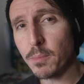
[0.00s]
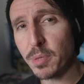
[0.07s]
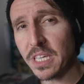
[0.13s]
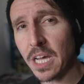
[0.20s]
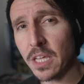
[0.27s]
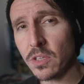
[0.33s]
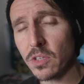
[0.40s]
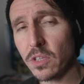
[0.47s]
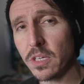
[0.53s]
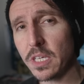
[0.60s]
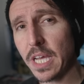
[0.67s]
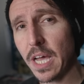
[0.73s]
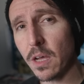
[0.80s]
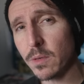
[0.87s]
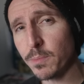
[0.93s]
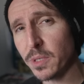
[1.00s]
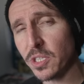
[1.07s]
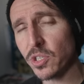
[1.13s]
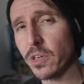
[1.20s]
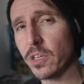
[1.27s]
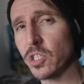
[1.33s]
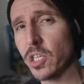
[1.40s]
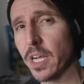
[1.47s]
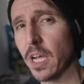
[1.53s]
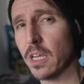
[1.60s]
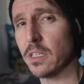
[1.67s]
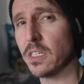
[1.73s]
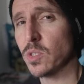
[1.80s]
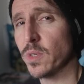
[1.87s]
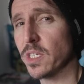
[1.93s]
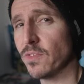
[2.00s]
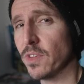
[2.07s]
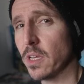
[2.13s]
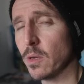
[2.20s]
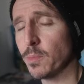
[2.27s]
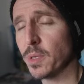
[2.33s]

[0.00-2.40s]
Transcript: be on the lookout. Be sure to check out this week's video